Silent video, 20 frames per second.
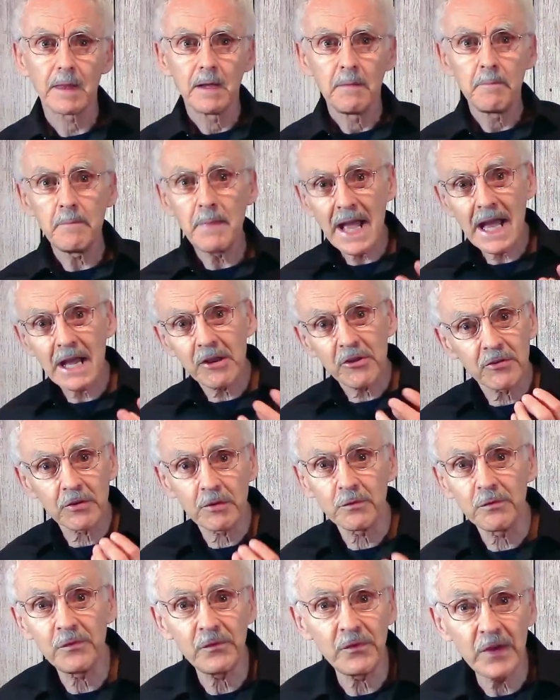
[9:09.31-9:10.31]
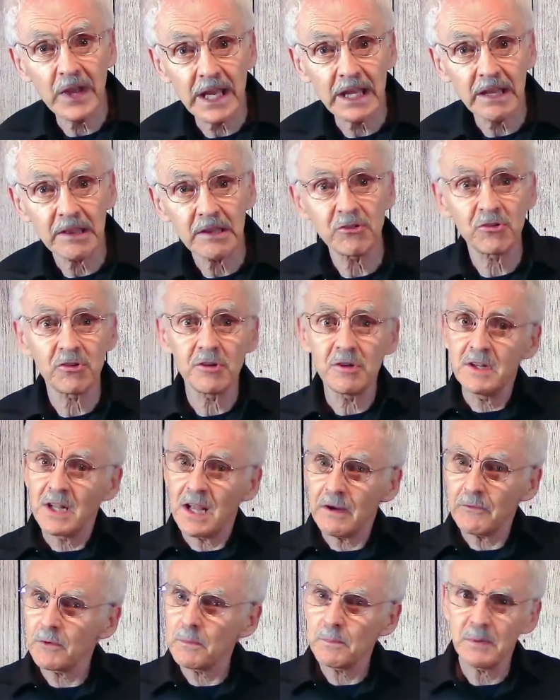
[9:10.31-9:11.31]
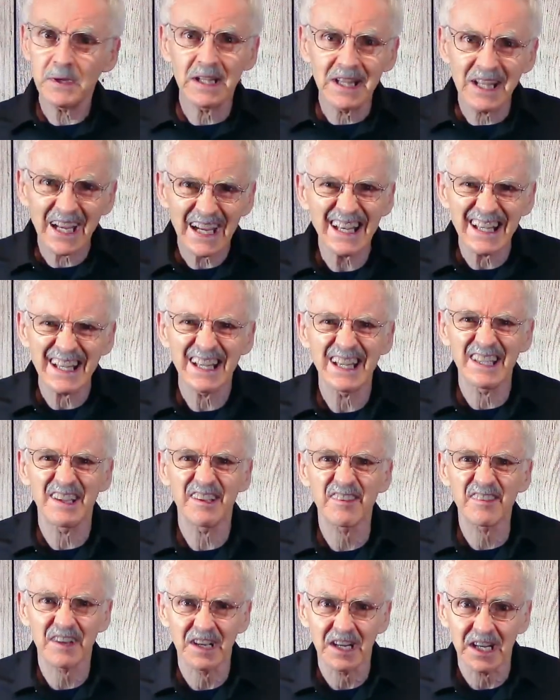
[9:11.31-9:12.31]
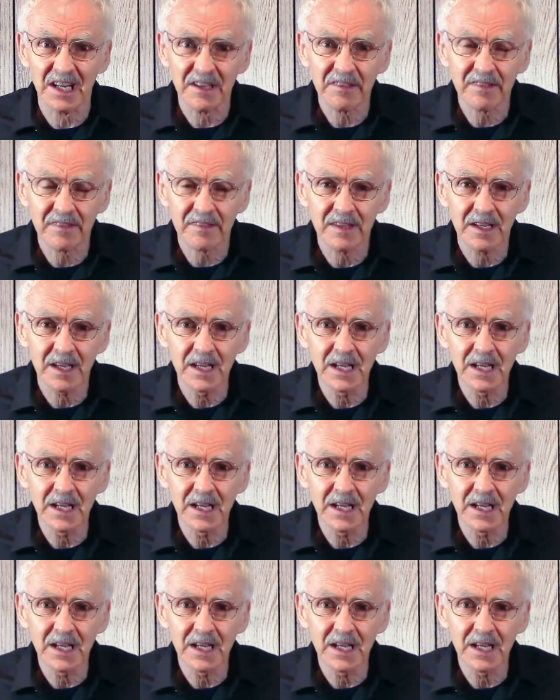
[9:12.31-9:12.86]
Matters of faith should never be lightly discussed,